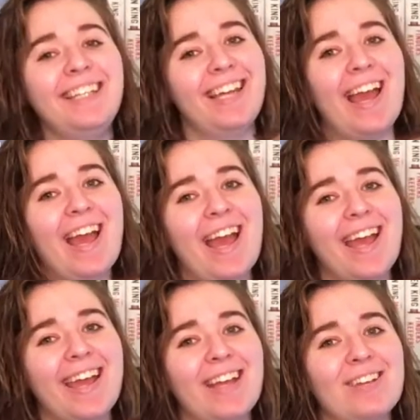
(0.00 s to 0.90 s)

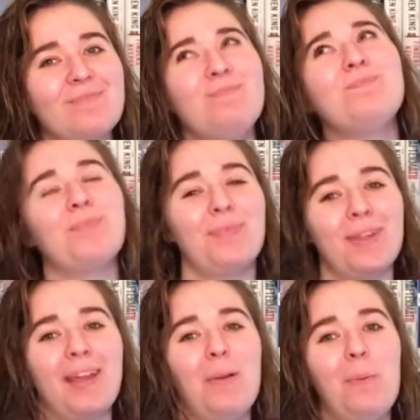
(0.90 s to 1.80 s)
Yay.
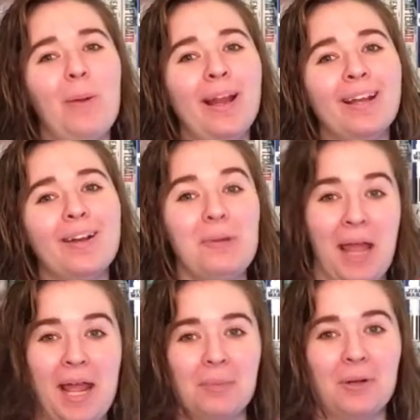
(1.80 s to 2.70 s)
Way to go,
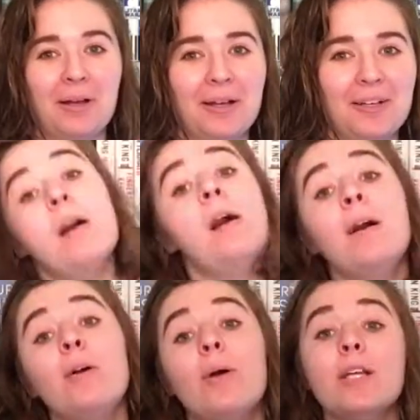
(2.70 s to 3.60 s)
camera.
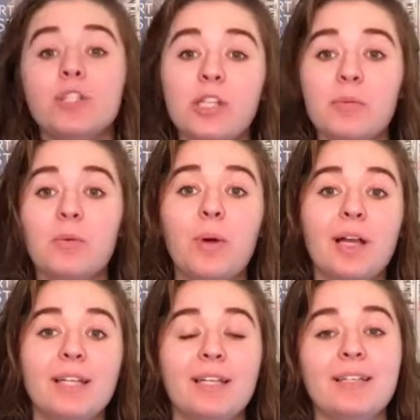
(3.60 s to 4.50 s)
Question number
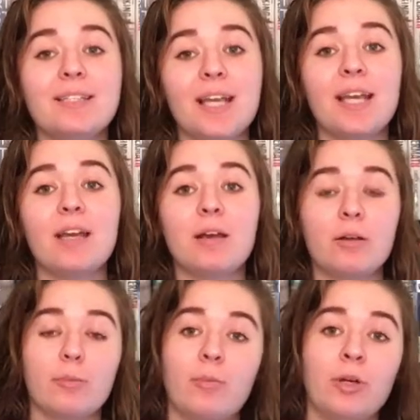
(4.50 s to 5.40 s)
1 is a
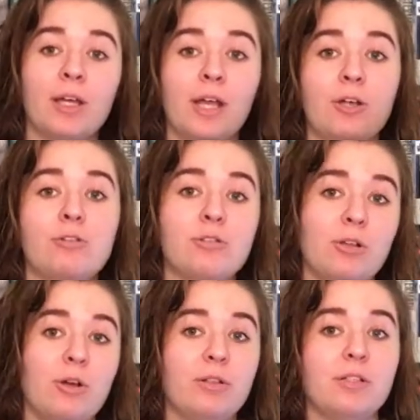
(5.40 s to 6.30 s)
book character's
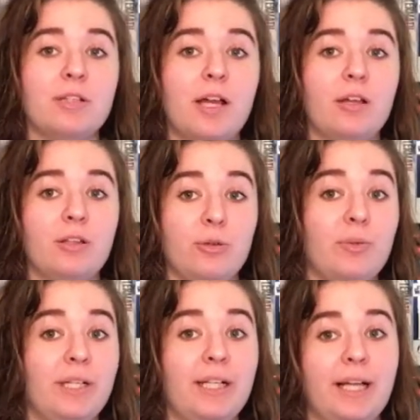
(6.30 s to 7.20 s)
clothing style you
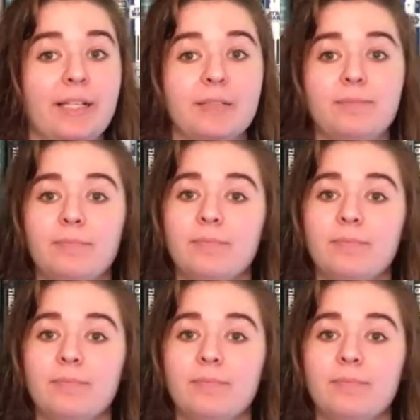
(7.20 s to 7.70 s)
really like.